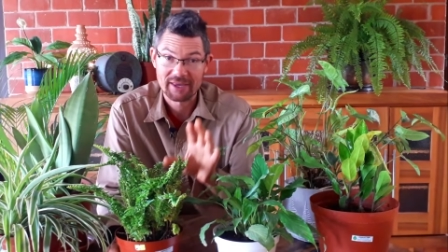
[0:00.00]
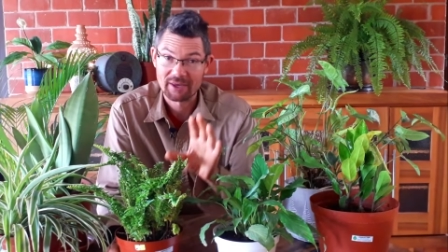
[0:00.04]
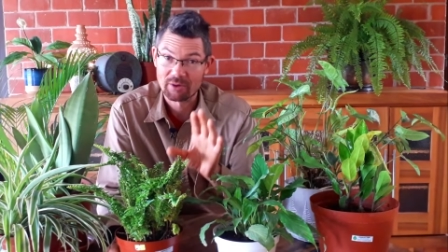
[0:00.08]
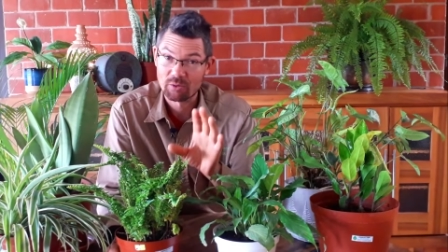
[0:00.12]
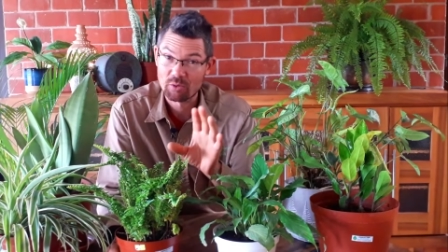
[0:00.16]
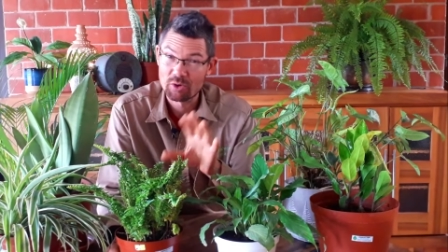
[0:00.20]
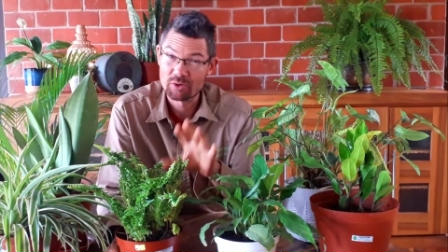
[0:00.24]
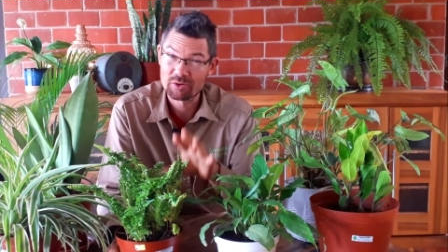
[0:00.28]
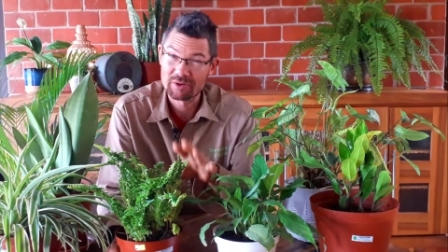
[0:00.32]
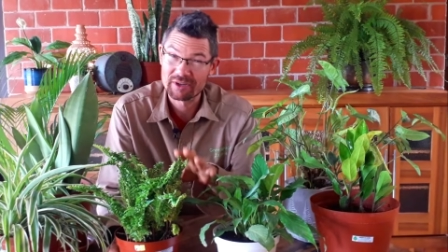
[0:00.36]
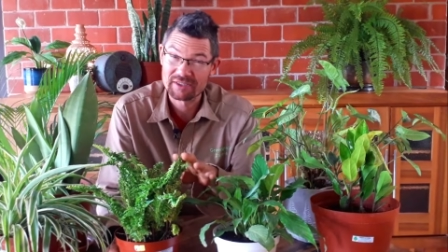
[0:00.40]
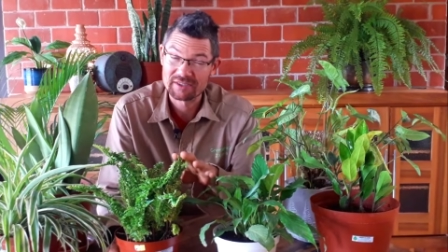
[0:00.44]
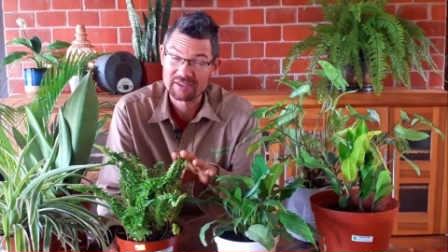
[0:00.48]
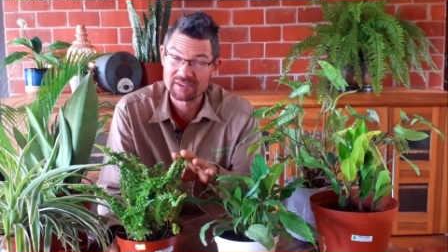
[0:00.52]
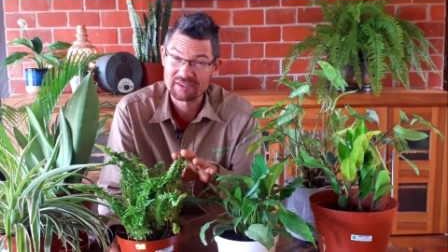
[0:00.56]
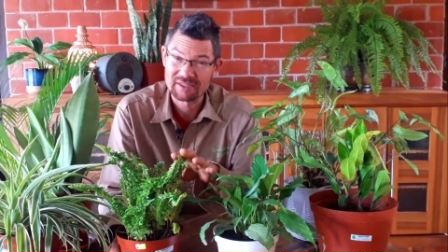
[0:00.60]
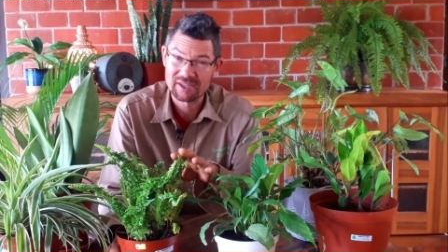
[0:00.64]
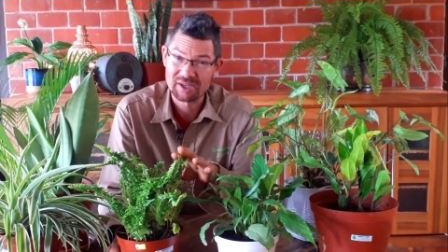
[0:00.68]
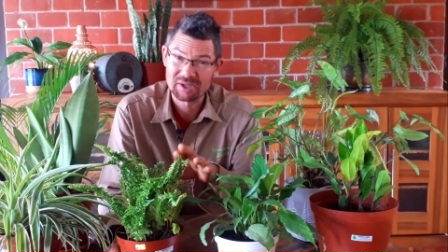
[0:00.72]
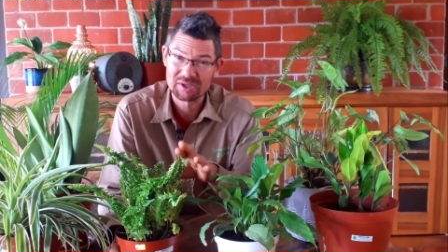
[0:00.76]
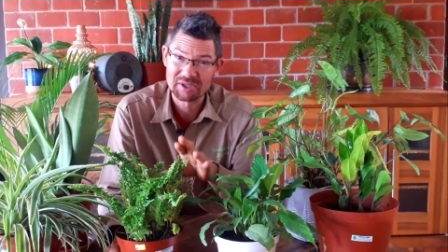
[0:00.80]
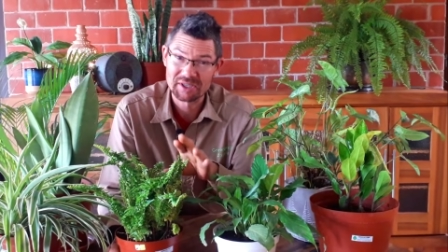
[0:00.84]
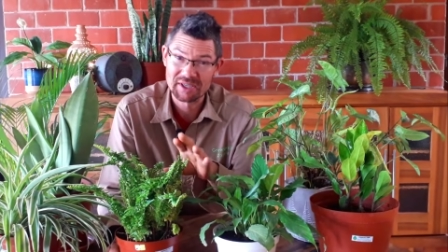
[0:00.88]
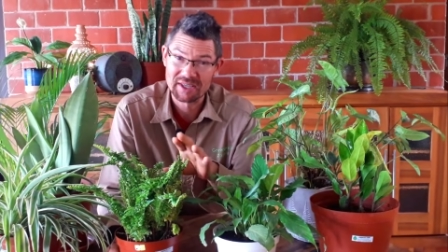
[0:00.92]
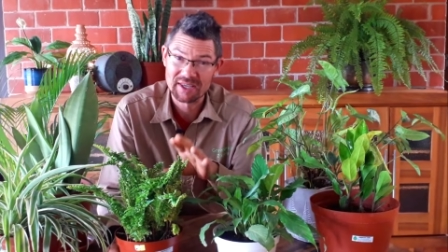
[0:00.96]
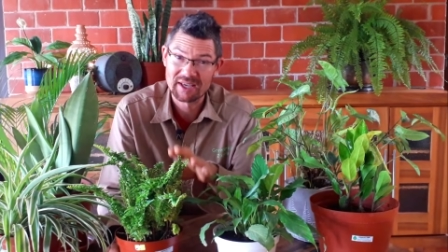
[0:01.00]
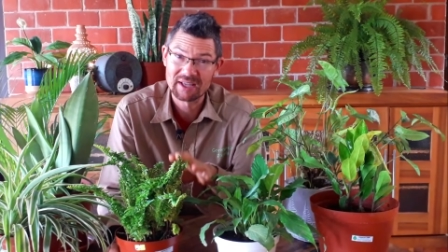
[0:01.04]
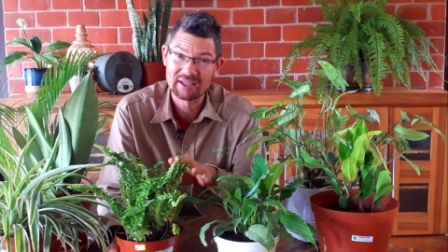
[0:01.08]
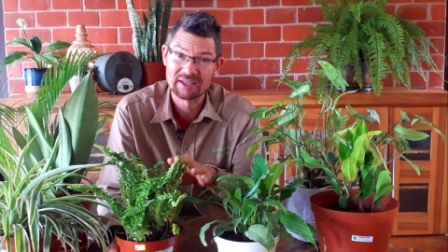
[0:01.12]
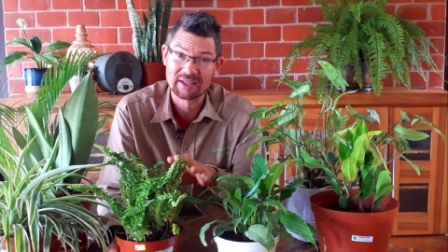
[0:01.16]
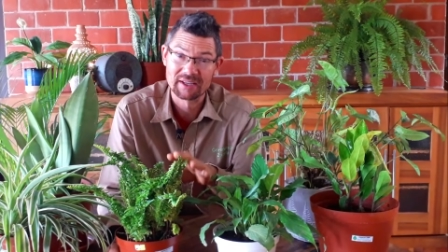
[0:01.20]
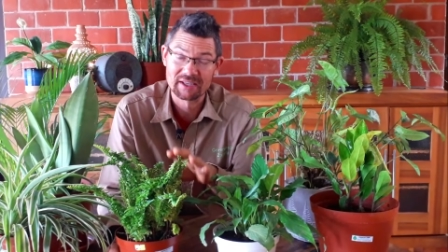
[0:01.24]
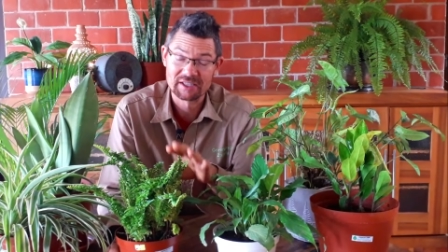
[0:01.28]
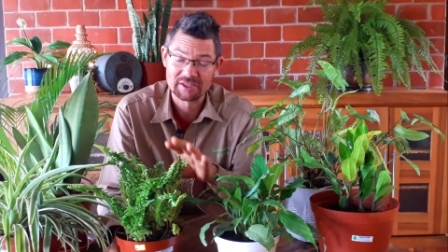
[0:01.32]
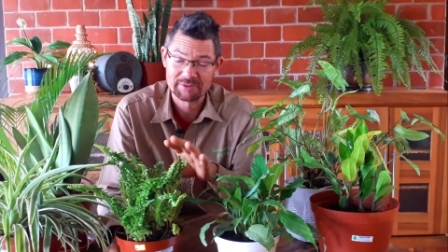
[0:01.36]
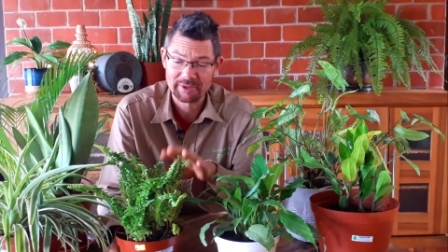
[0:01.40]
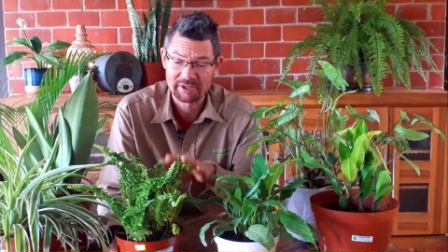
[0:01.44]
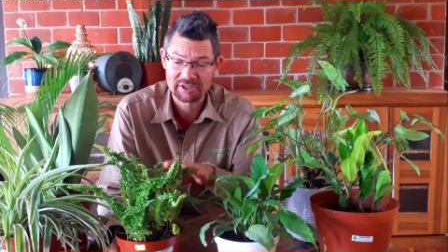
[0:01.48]
It won't necessarily kill
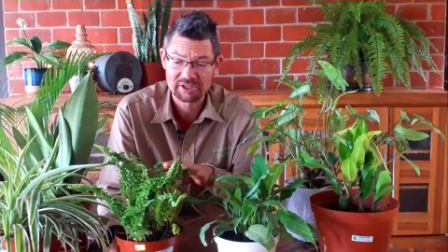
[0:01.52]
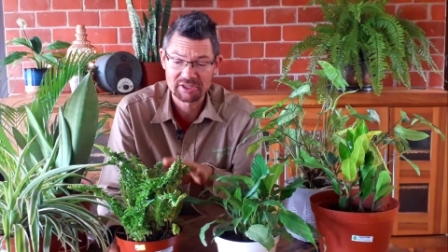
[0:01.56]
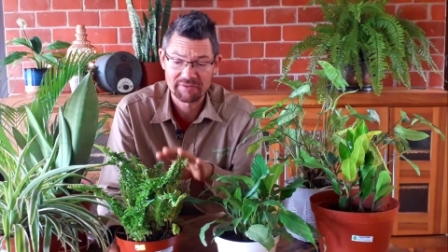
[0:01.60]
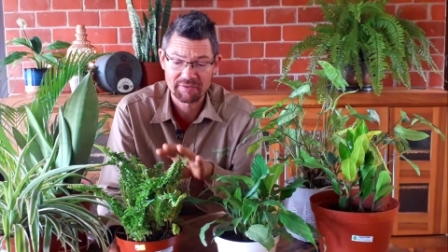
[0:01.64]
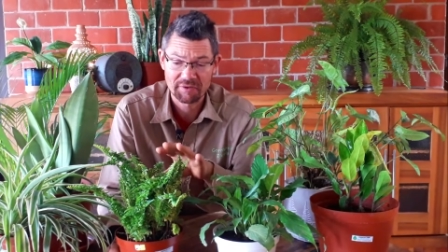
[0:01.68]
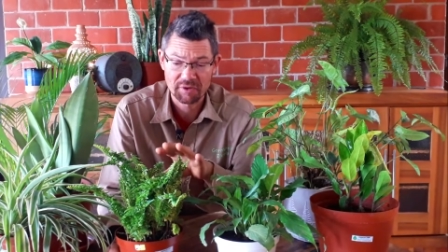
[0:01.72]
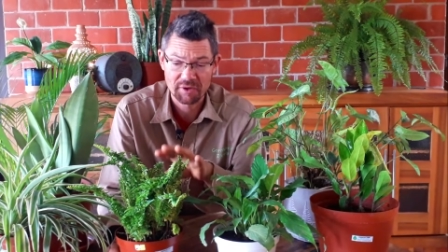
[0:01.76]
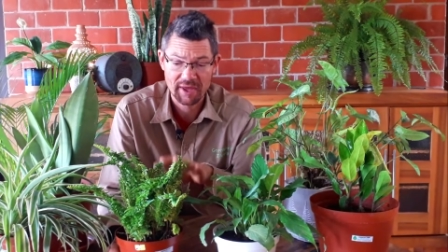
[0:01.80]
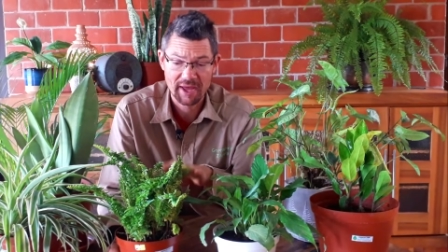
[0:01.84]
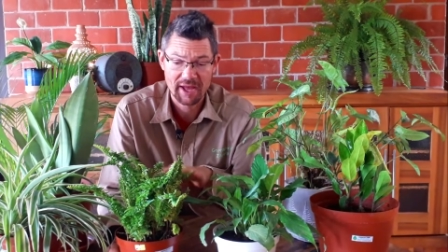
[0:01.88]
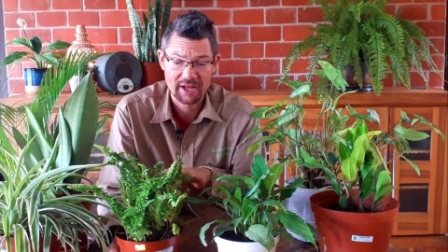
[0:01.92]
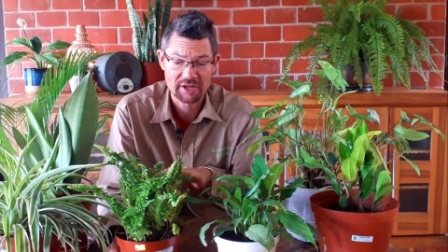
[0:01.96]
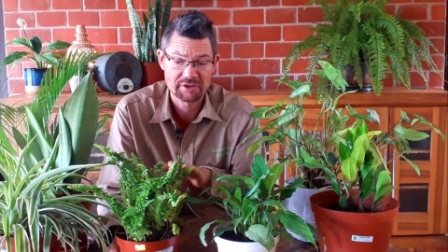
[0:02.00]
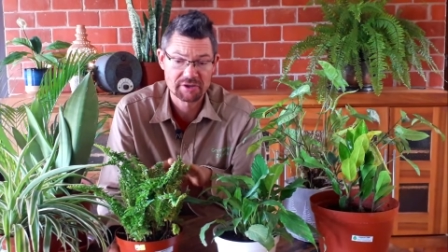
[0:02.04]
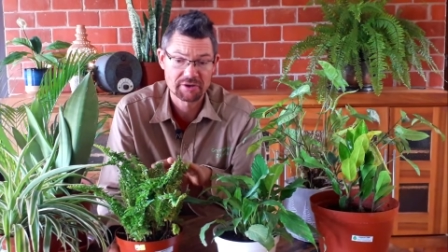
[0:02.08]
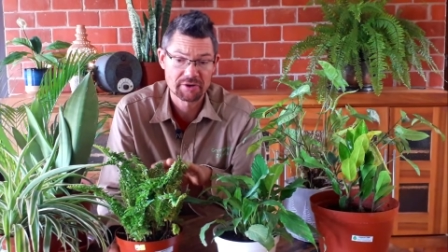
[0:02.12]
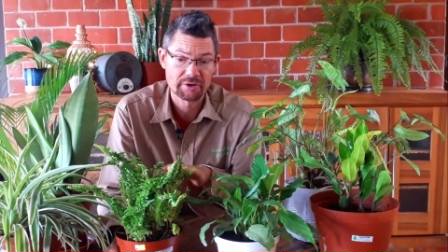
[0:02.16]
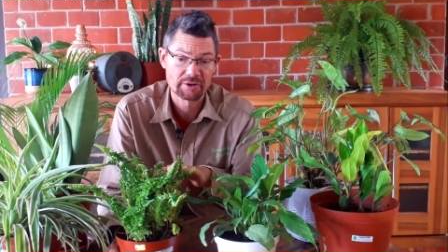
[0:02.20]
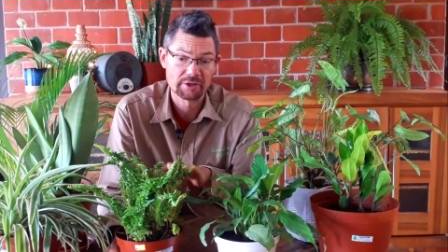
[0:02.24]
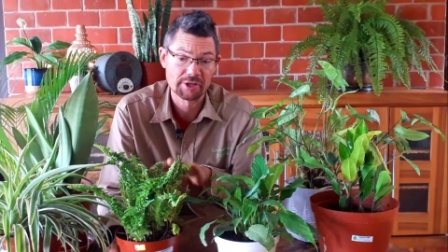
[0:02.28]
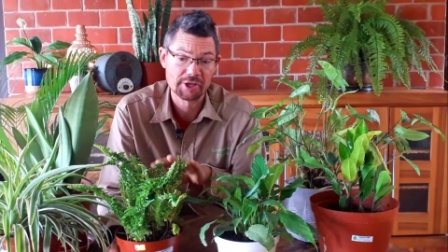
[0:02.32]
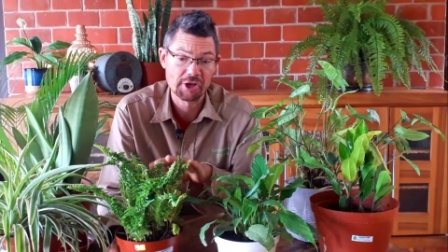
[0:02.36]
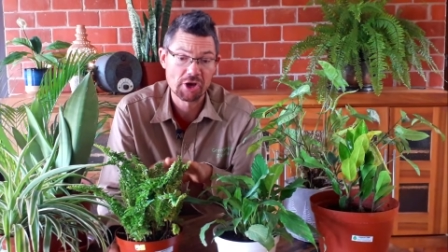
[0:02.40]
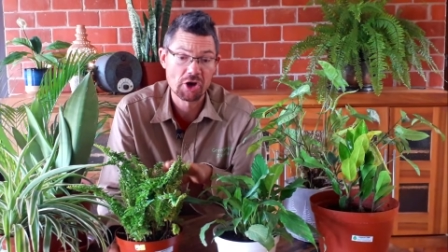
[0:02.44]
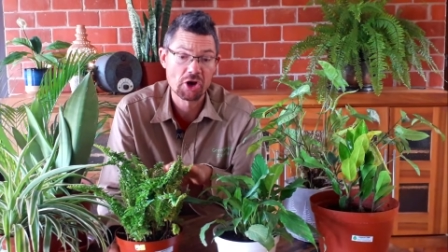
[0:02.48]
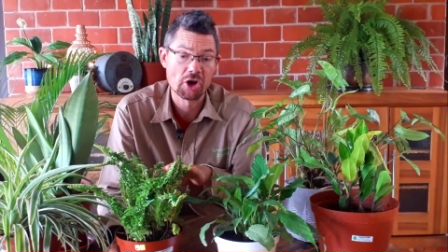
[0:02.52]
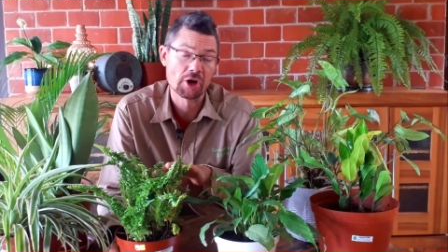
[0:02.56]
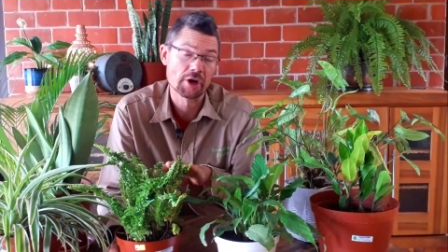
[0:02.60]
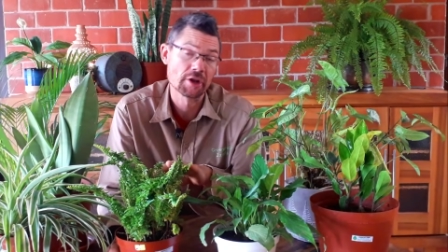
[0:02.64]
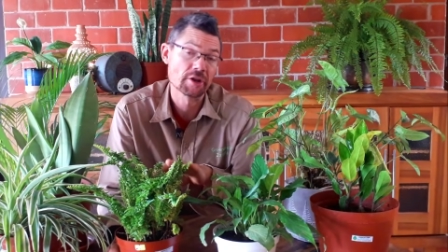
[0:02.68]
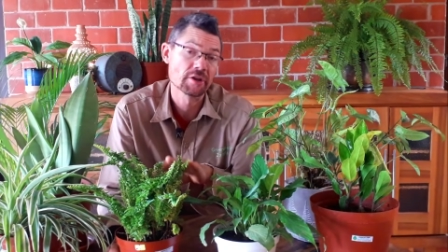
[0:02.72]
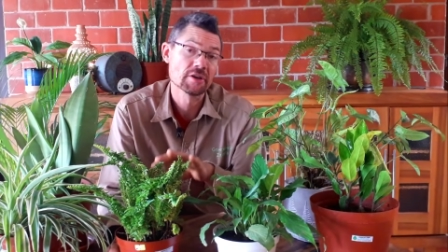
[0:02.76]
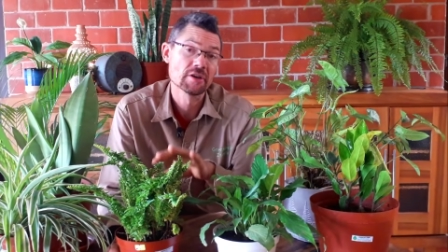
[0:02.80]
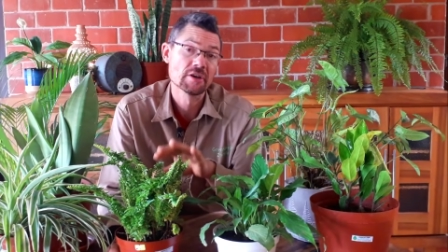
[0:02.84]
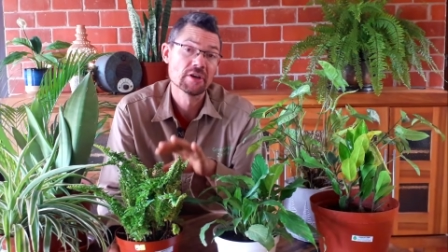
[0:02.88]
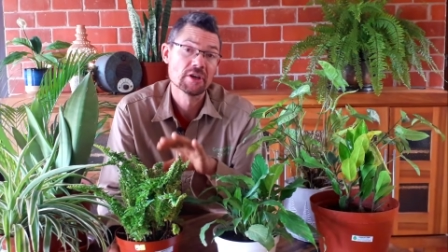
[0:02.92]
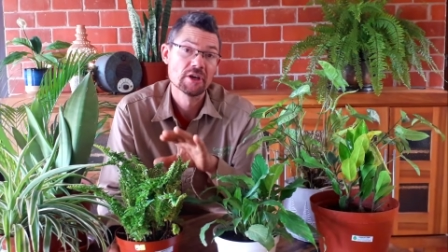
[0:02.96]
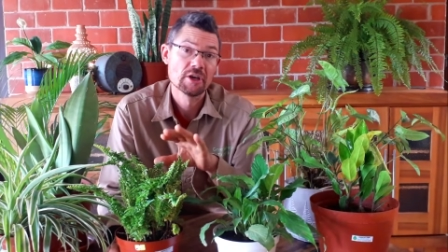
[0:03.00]
it, especially if you catch it early on,